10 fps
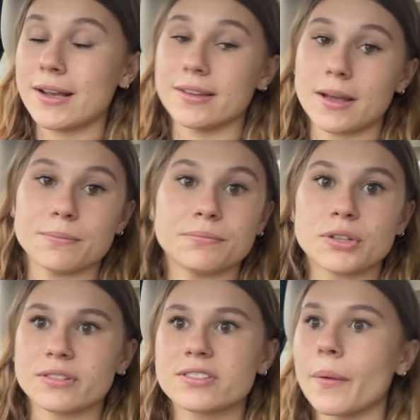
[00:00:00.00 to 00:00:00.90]
Because I'm
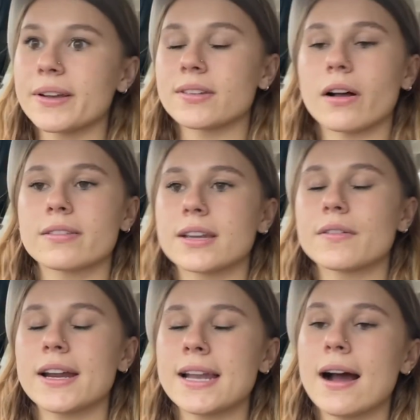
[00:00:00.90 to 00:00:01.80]
just so exhausted
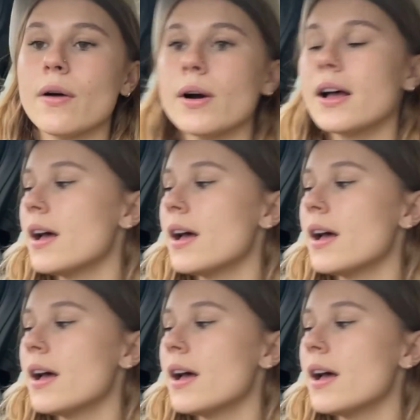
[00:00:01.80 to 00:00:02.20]
right now.